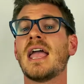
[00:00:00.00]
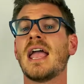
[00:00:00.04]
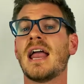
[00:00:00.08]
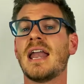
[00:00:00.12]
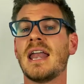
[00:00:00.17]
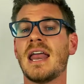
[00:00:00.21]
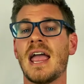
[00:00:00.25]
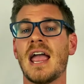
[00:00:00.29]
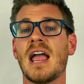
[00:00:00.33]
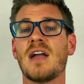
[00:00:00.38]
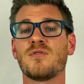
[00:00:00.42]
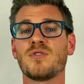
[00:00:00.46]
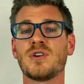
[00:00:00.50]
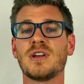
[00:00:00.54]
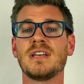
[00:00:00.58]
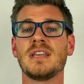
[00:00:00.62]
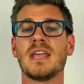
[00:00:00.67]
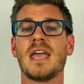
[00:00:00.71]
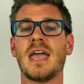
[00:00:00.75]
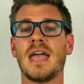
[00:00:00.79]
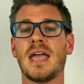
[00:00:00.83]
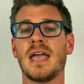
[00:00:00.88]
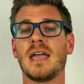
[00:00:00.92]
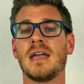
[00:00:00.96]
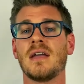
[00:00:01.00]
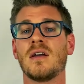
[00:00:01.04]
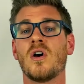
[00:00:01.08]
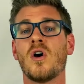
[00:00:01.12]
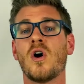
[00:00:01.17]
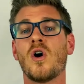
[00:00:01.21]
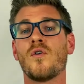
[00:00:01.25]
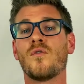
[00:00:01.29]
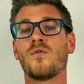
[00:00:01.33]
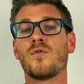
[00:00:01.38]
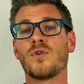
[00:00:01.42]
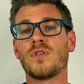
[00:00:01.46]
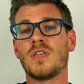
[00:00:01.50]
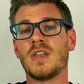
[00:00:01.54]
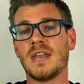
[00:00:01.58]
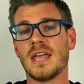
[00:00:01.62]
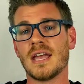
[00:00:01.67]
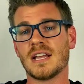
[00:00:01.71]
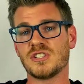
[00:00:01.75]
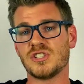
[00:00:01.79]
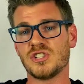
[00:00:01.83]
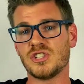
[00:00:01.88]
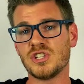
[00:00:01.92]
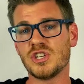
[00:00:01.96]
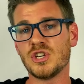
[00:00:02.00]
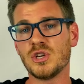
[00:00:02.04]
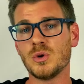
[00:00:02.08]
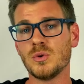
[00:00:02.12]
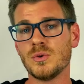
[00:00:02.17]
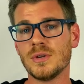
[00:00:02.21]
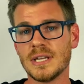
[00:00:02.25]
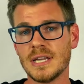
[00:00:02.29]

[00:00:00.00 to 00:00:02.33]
and every day for the next two